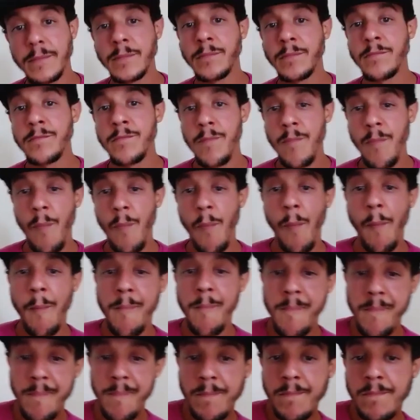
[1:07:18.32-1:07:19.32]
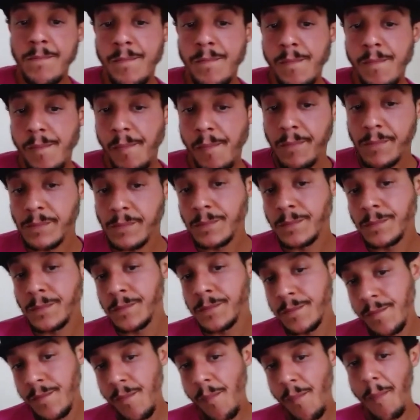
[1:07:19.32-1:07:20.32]
Patreon's rocking and
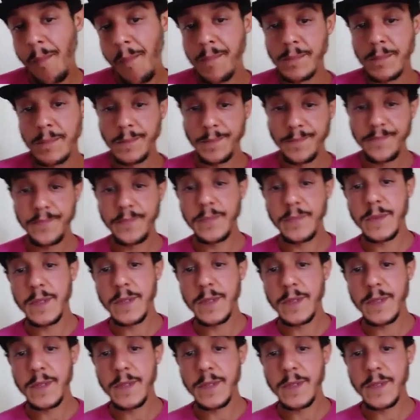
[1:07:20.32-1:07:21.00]
rolling. Come on over there. We got a